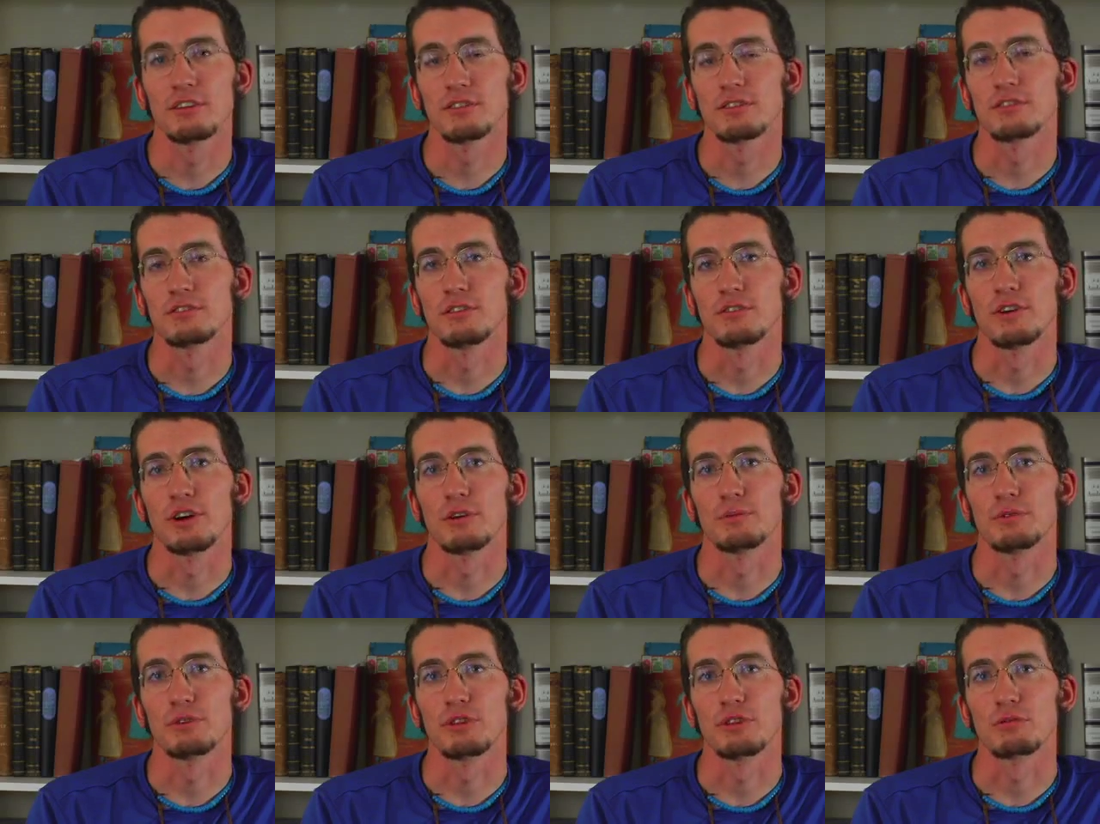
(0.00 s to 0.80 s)
and this has
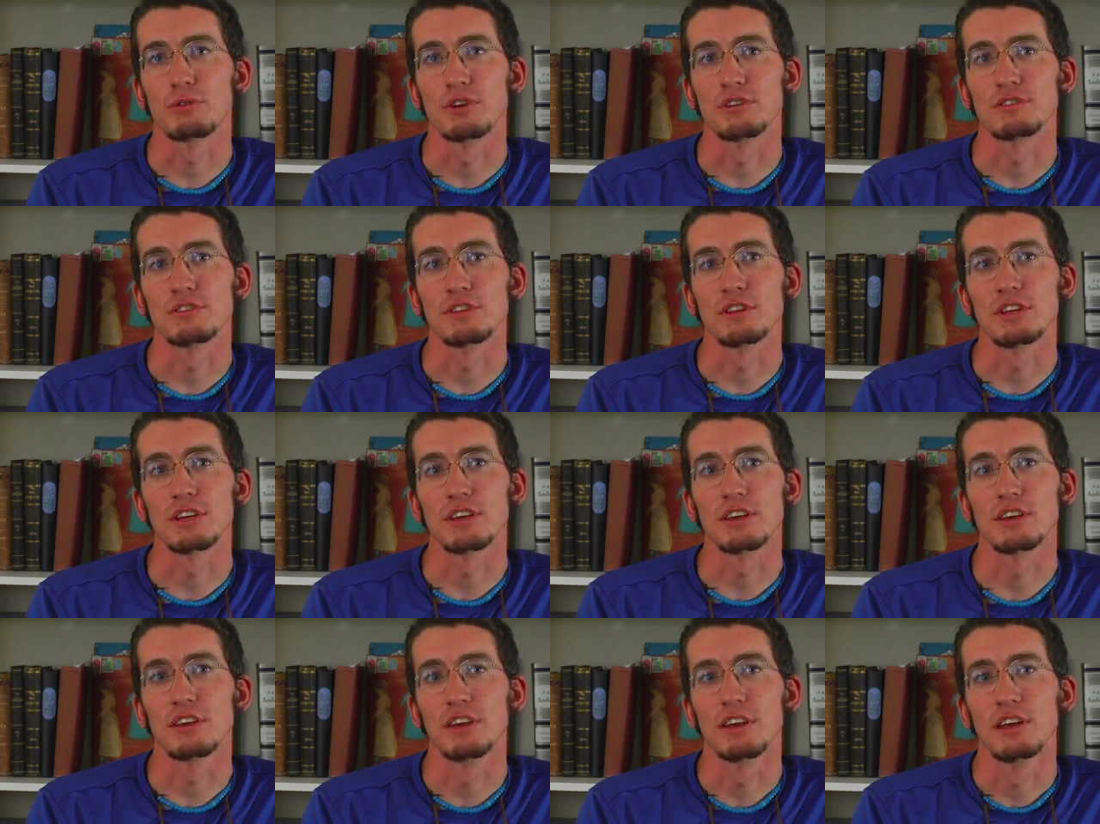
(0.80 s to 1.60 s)
developed only
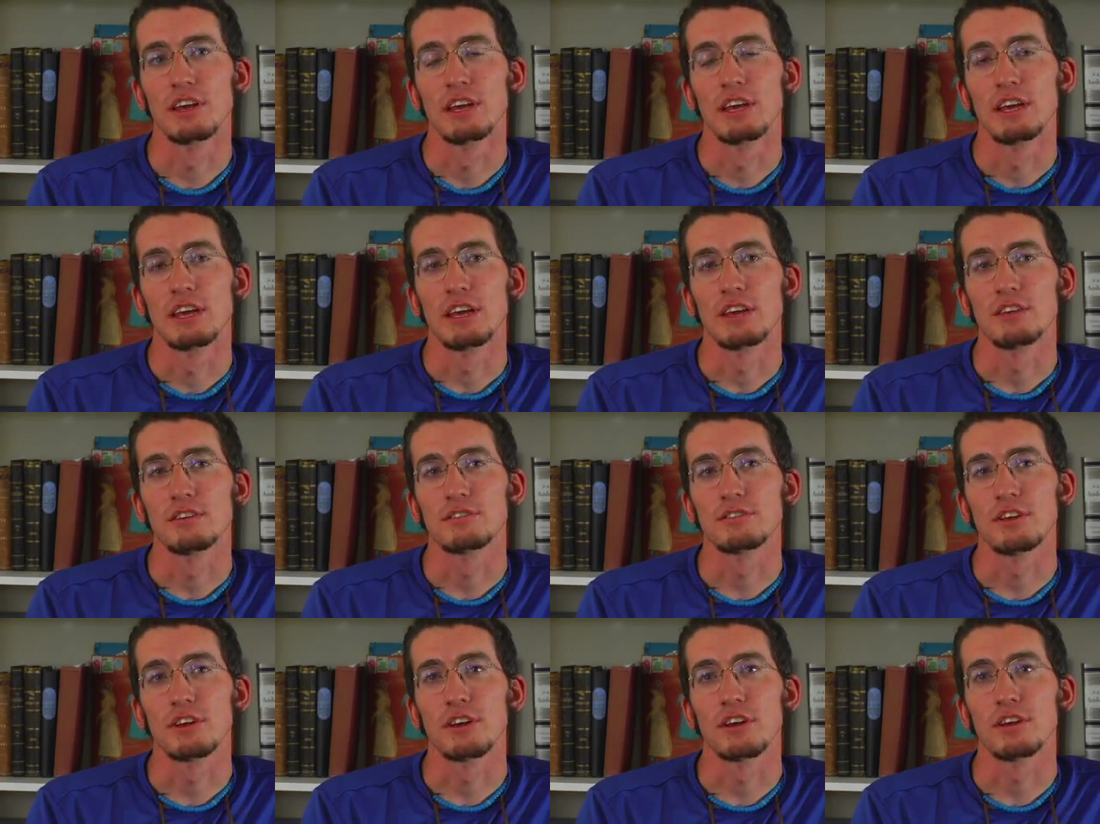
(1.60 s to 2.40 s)
recently,
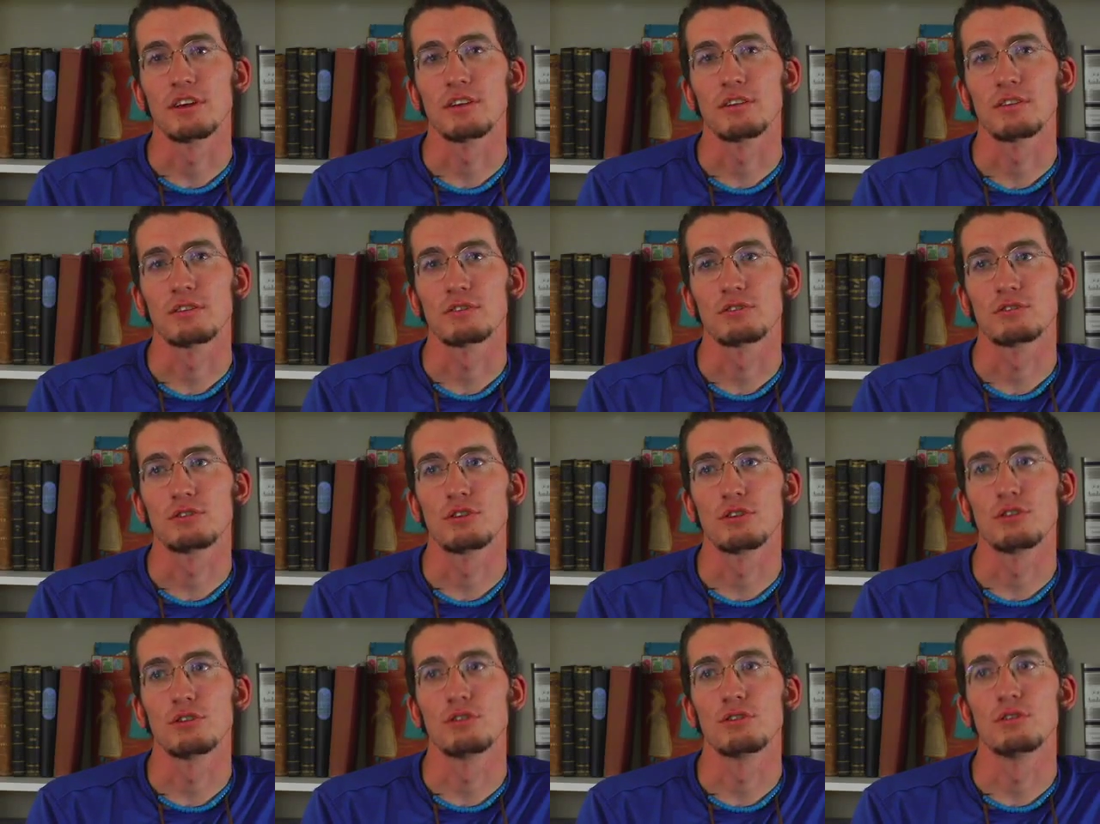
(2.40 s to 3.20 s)
is uh,
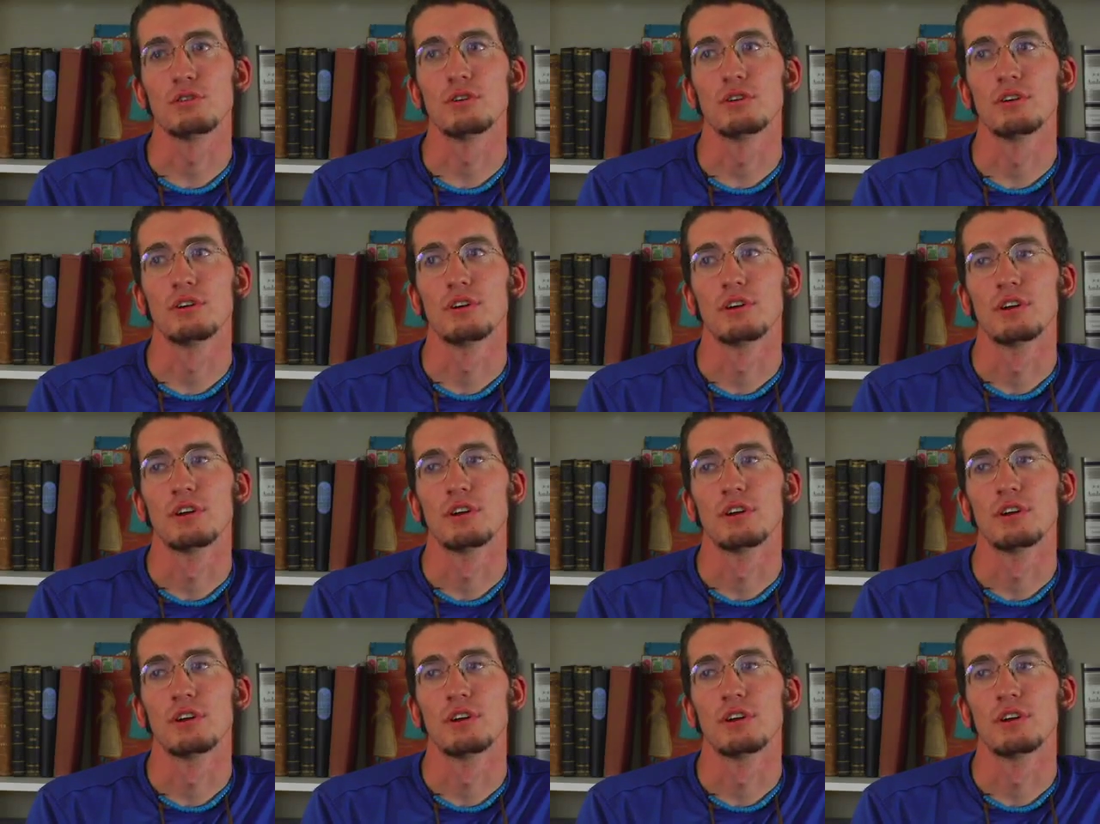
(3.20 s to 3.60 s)
to